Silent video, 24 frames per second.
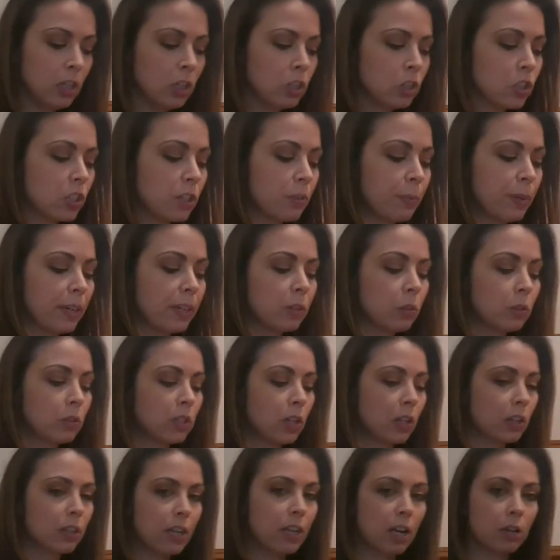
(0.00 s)
She wrinkled
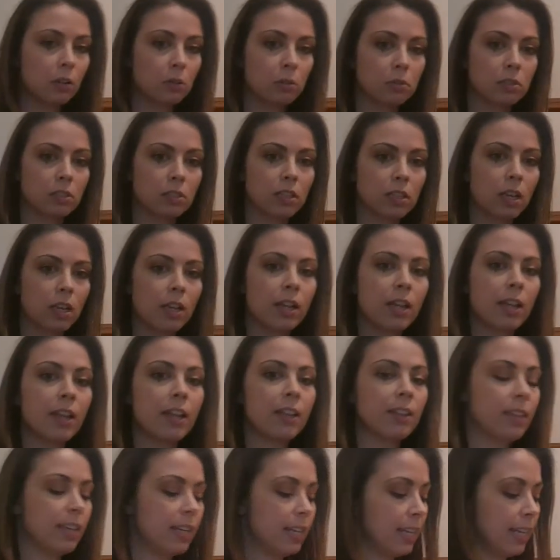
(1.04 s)
her nose.
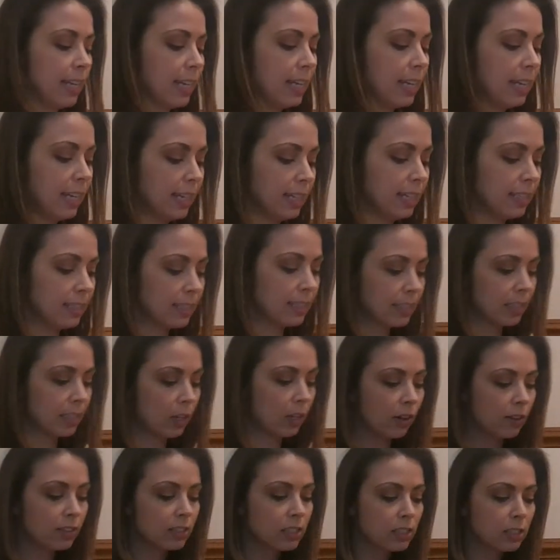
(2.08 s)
The heat,
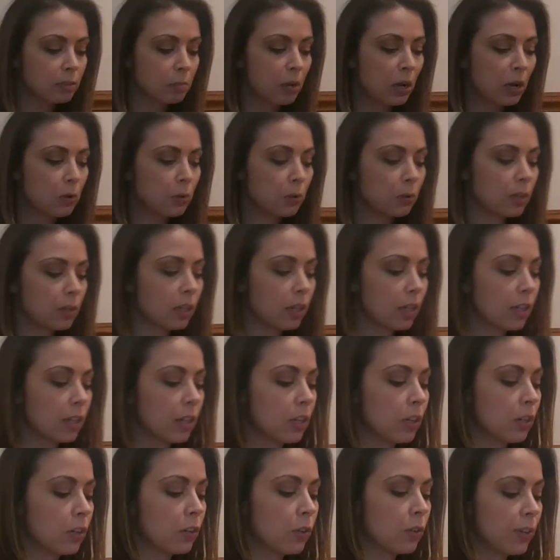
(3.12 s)
smoke,
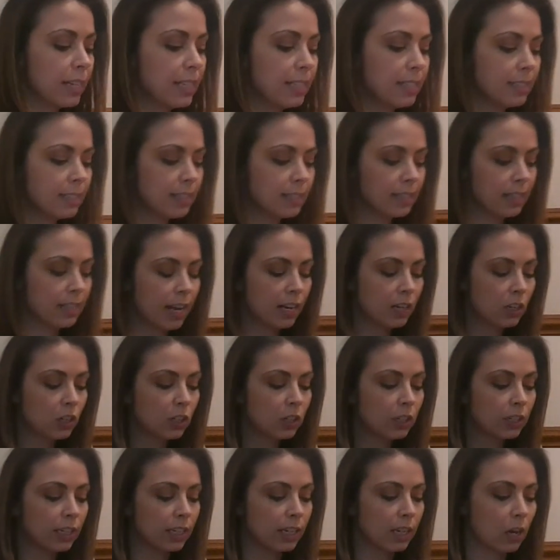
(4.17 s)
grease, and
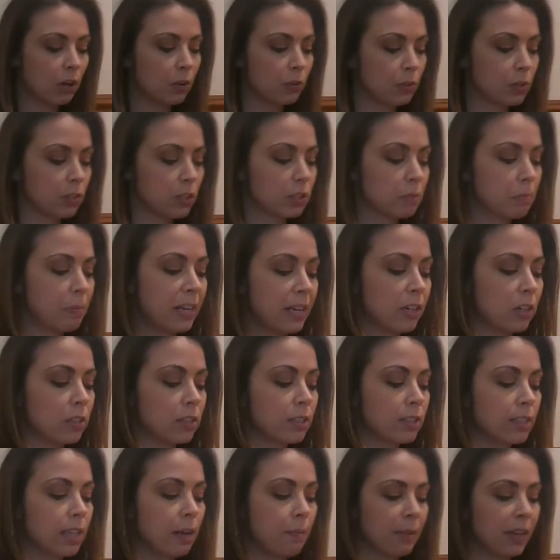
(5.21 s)
cooking odors made her
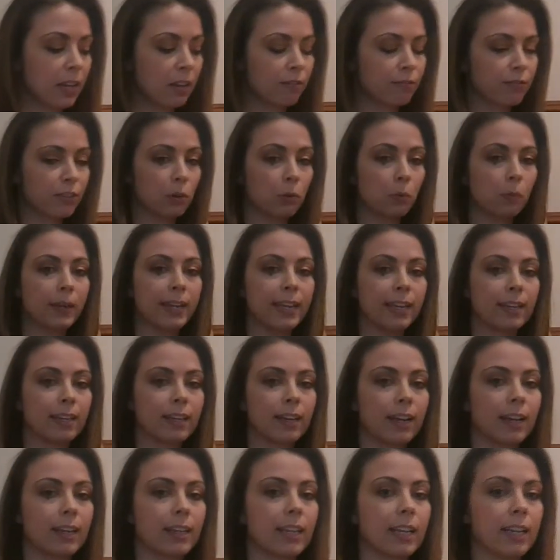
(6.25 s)
stomach feel weak
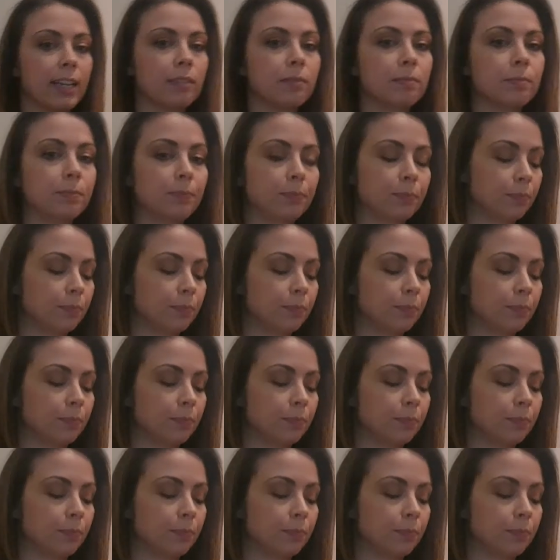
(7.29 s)
again.